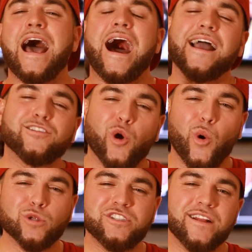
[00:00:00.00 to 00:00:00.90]
I
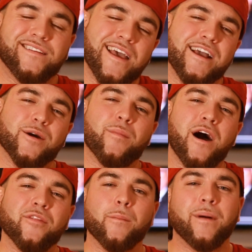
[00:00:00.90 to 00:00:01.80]
told you to take them
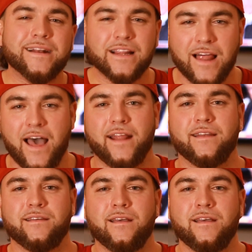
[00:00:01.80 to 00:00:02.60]
on the money line.